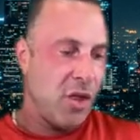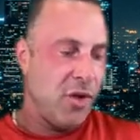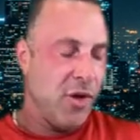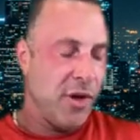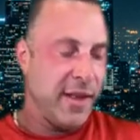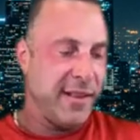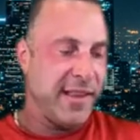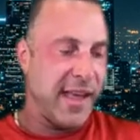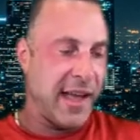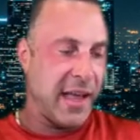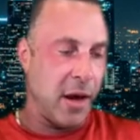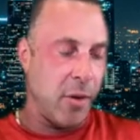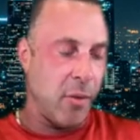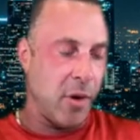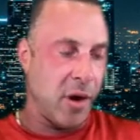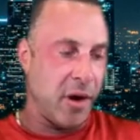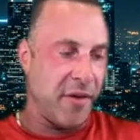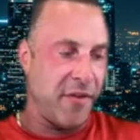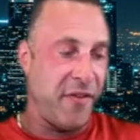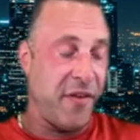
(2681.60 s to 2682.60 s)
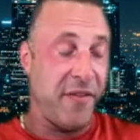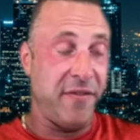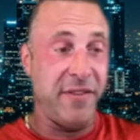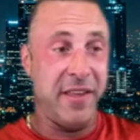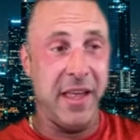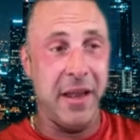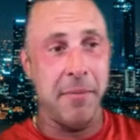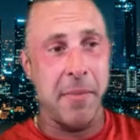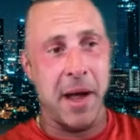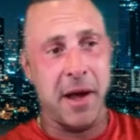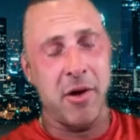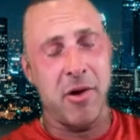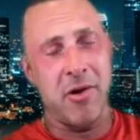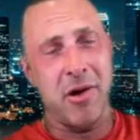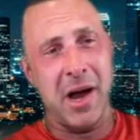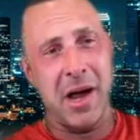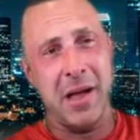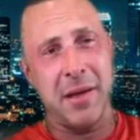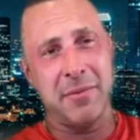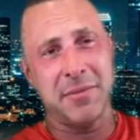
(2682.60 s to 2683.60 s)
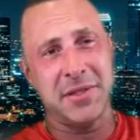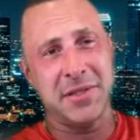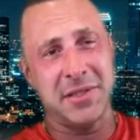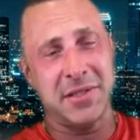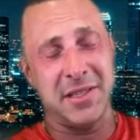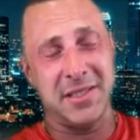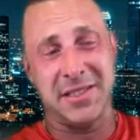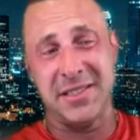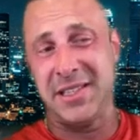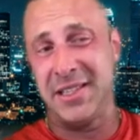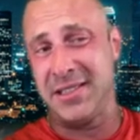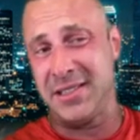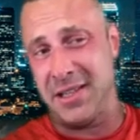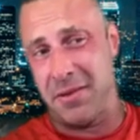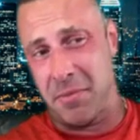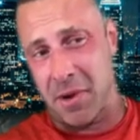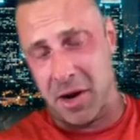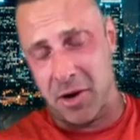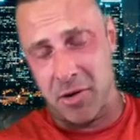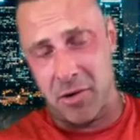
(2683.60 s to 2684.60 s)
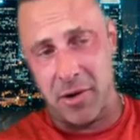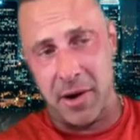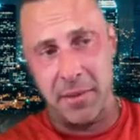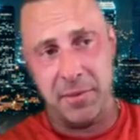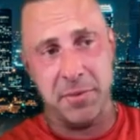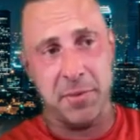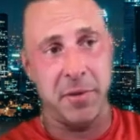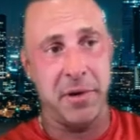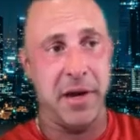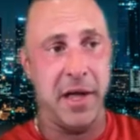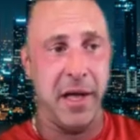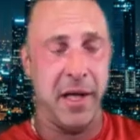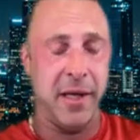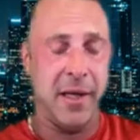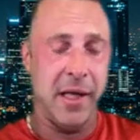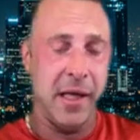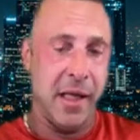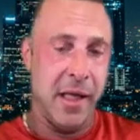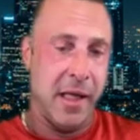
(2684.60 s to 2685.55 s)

You can take anywhere to 15 micrograms to 60 micrograms per day.